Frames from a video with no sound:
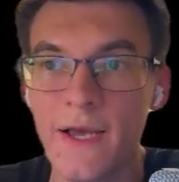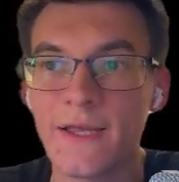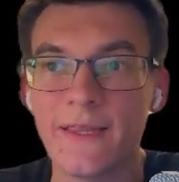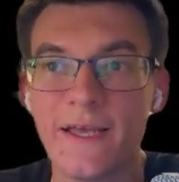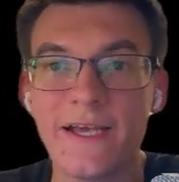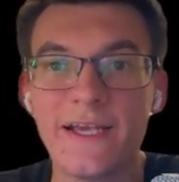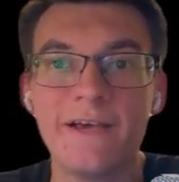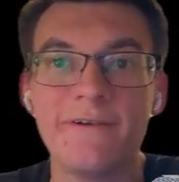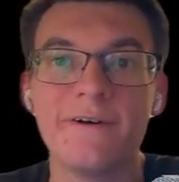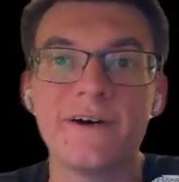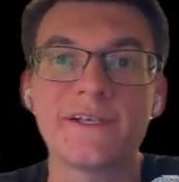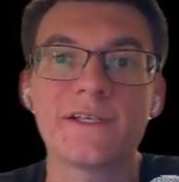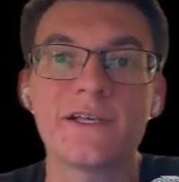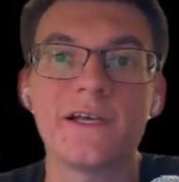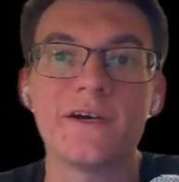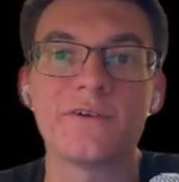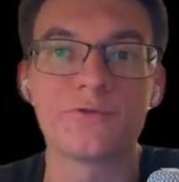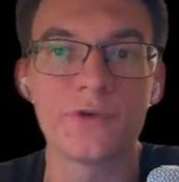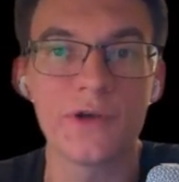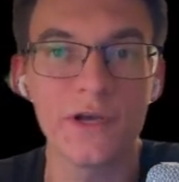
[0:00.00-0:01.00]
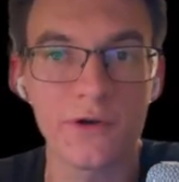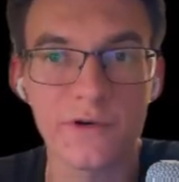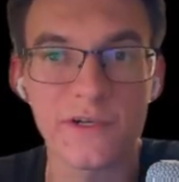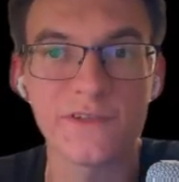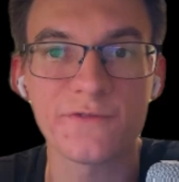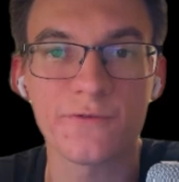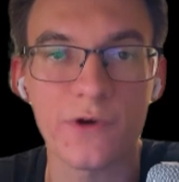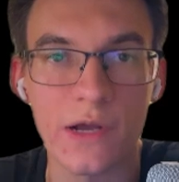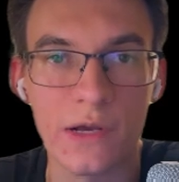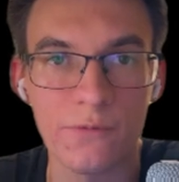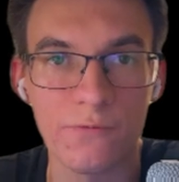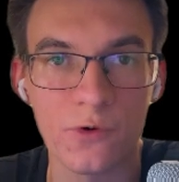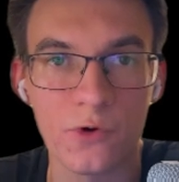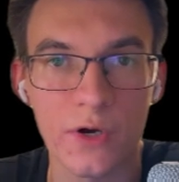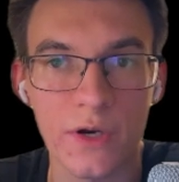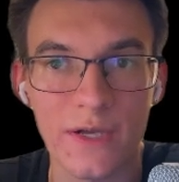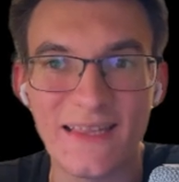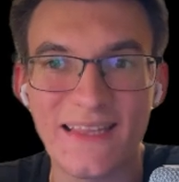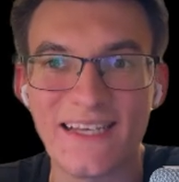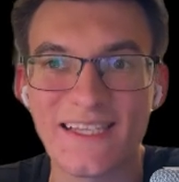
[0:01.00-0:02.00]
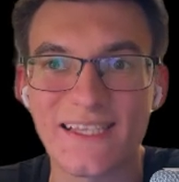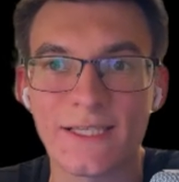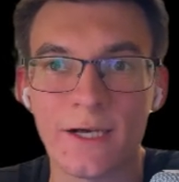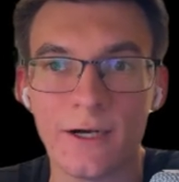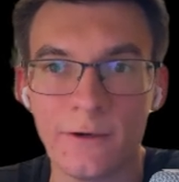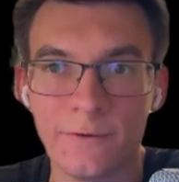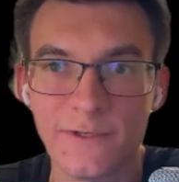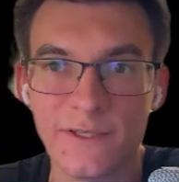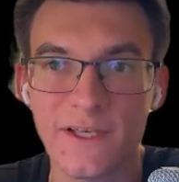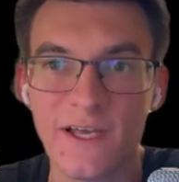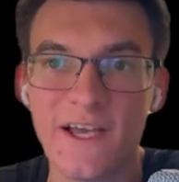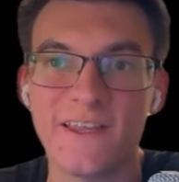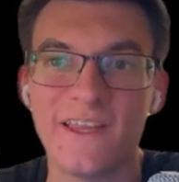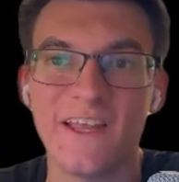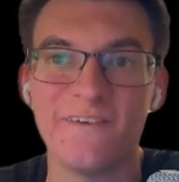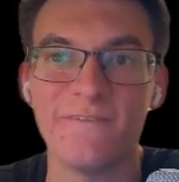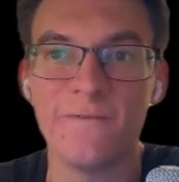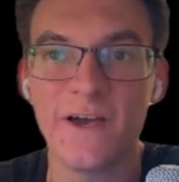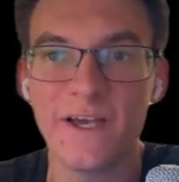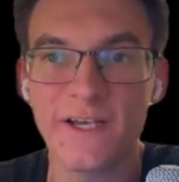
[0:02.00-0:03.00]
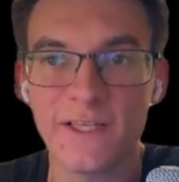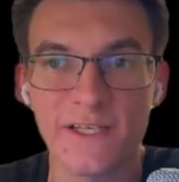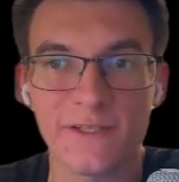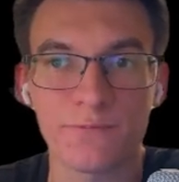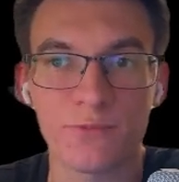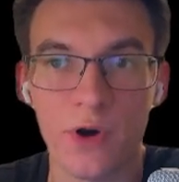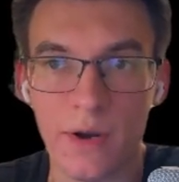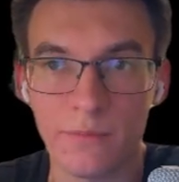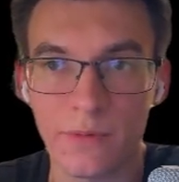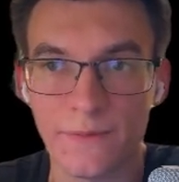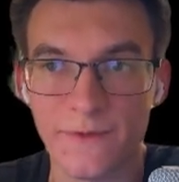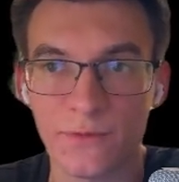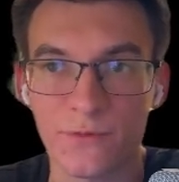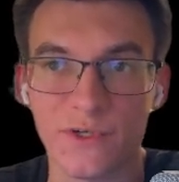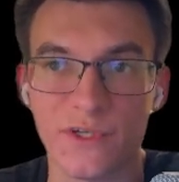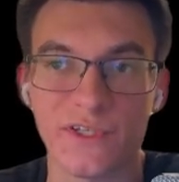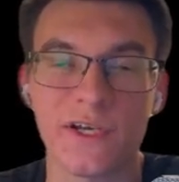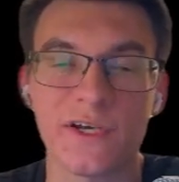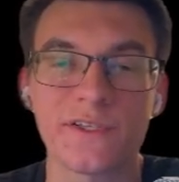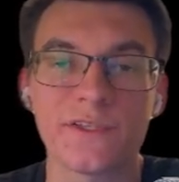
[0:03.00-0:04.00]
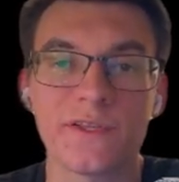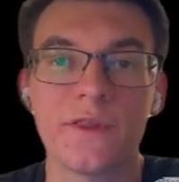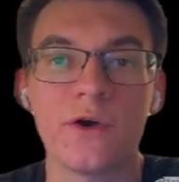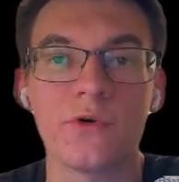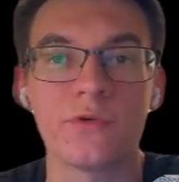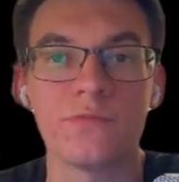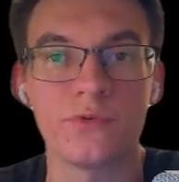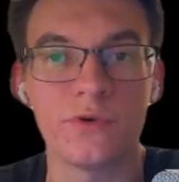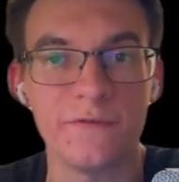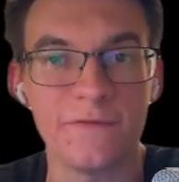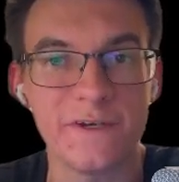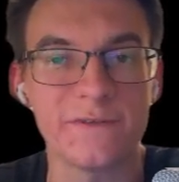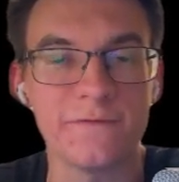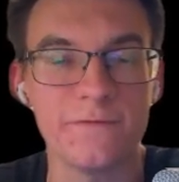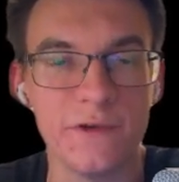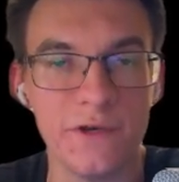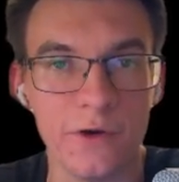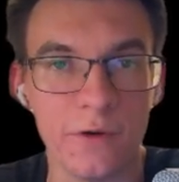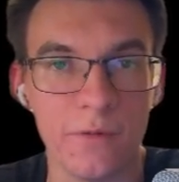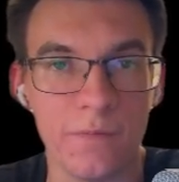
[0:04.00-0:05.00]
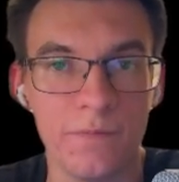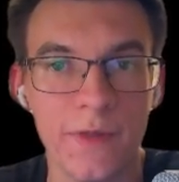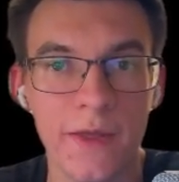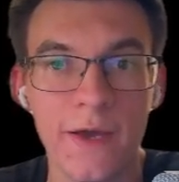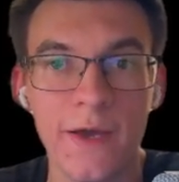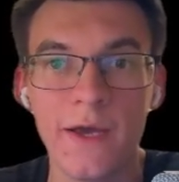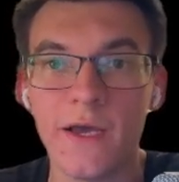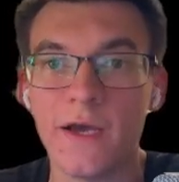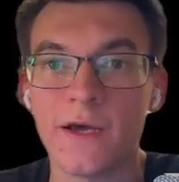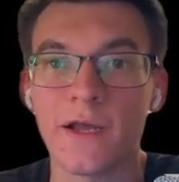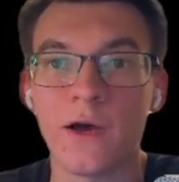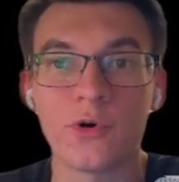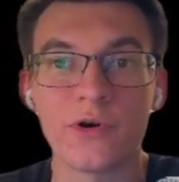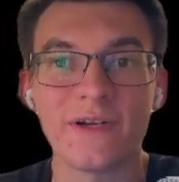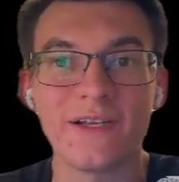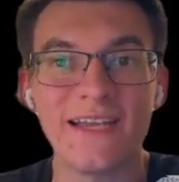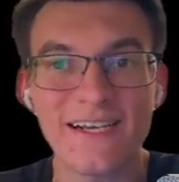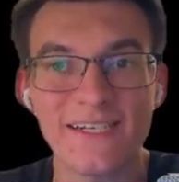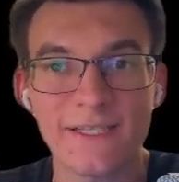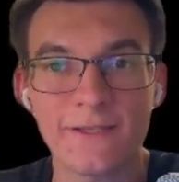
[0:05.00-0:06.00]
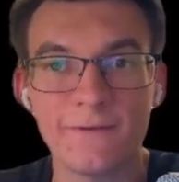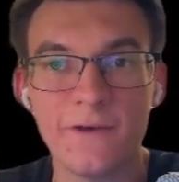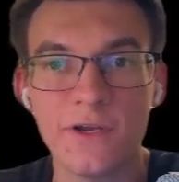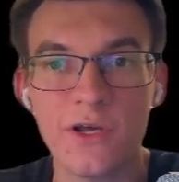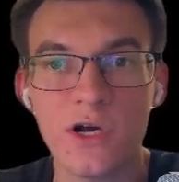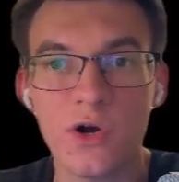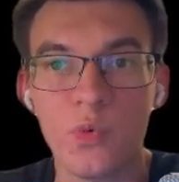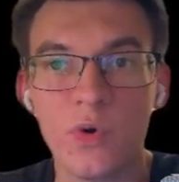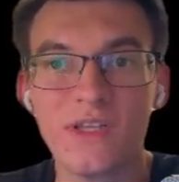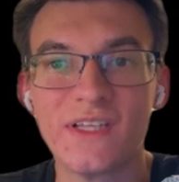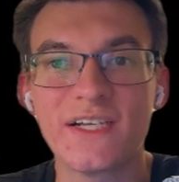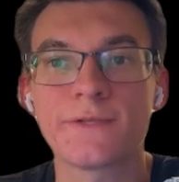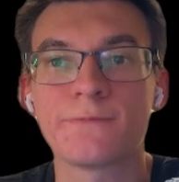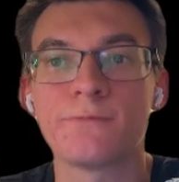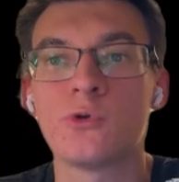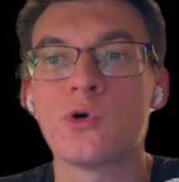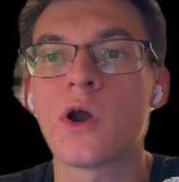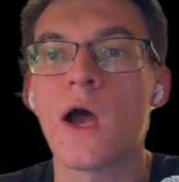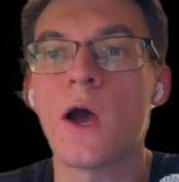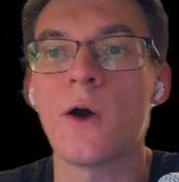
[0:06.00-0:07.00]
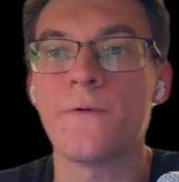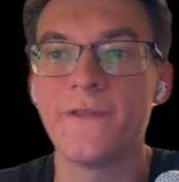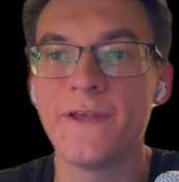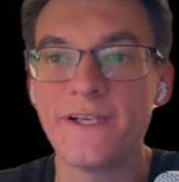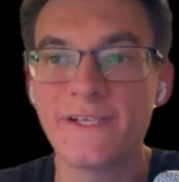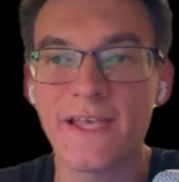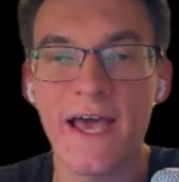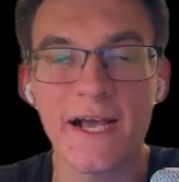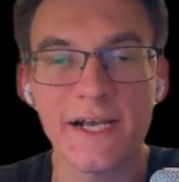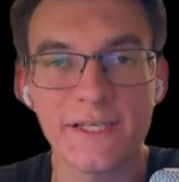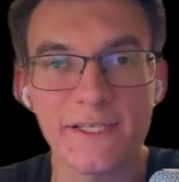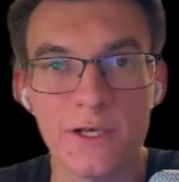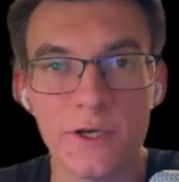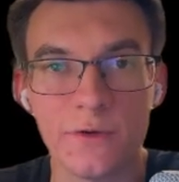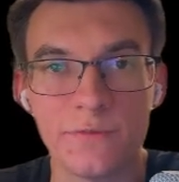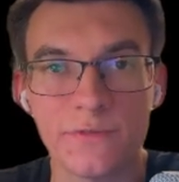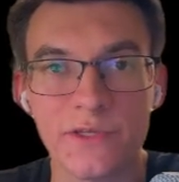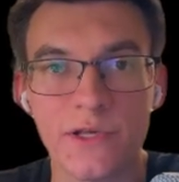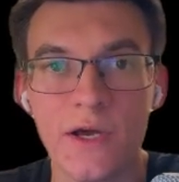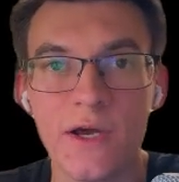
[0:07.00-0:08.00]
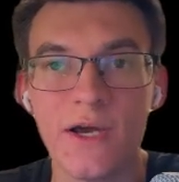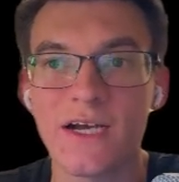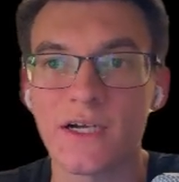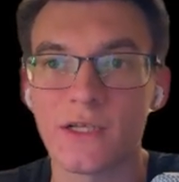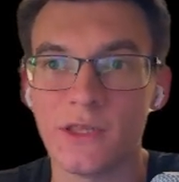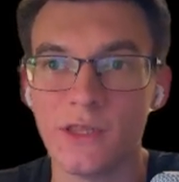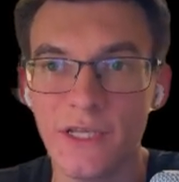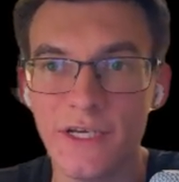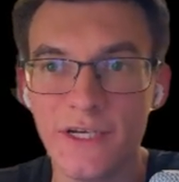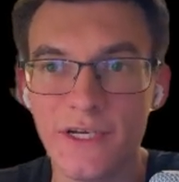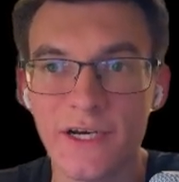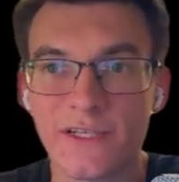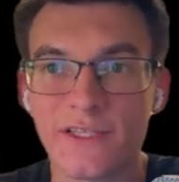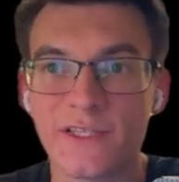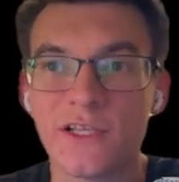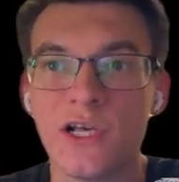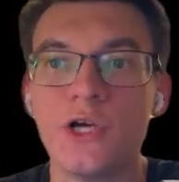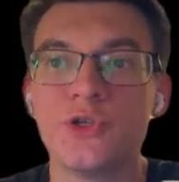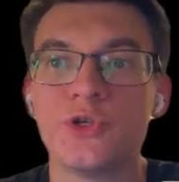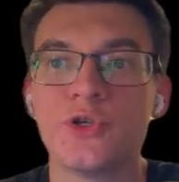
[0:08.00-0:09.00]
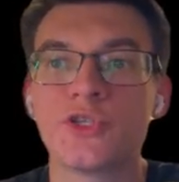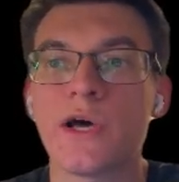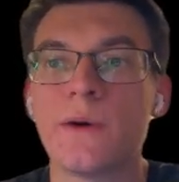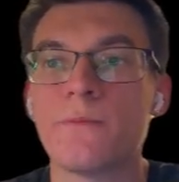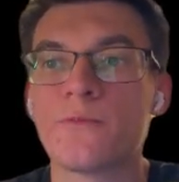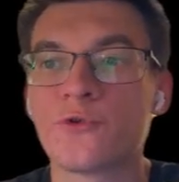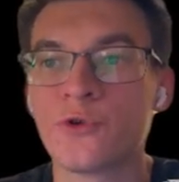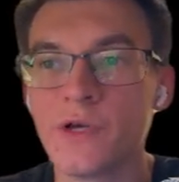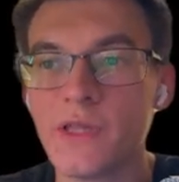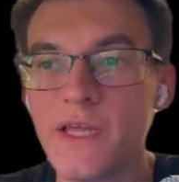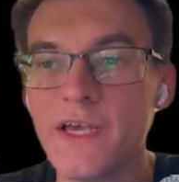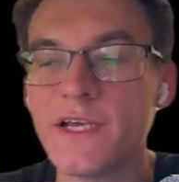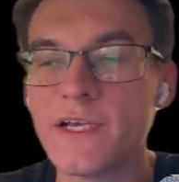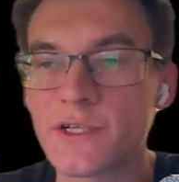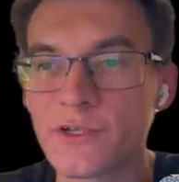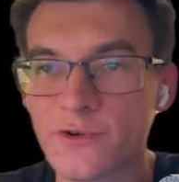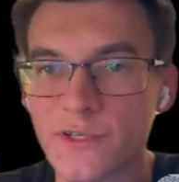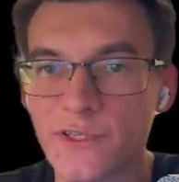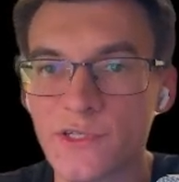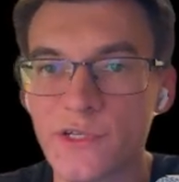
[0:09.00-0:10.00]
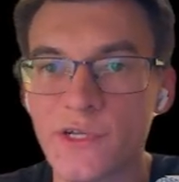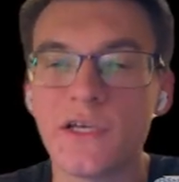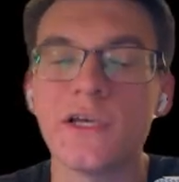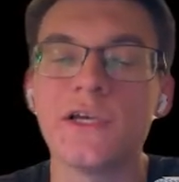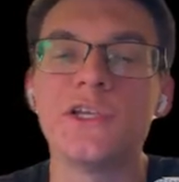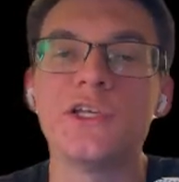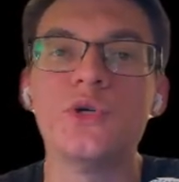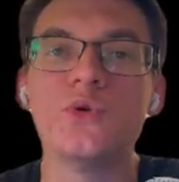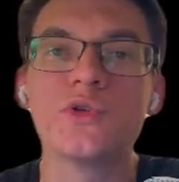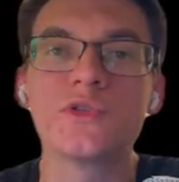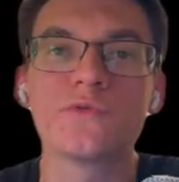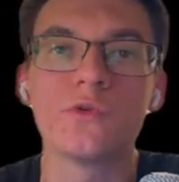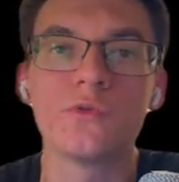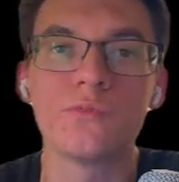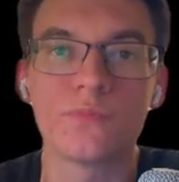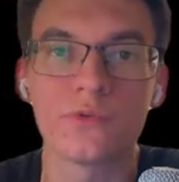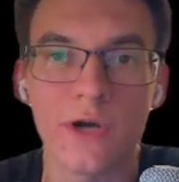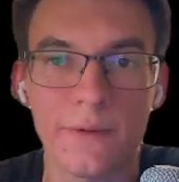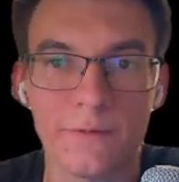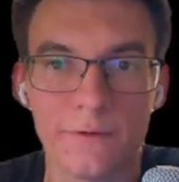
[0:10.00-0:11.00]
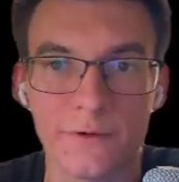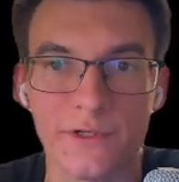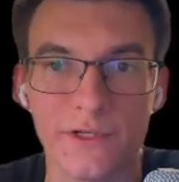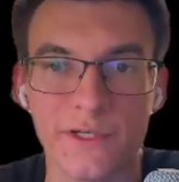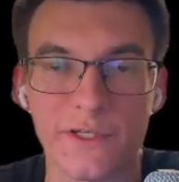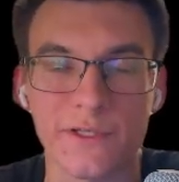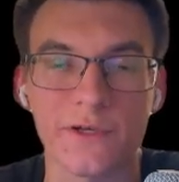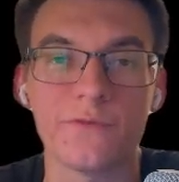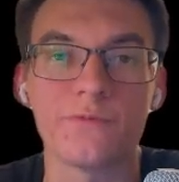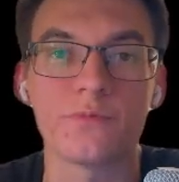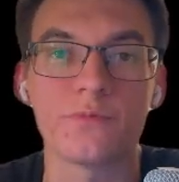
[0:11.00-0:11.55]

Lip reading: They give us a rigorous framework that solves the vagueness problems we discussed in our previous video. In our next video, we'll explore how these axioms lead us to some really interesting and useful properties of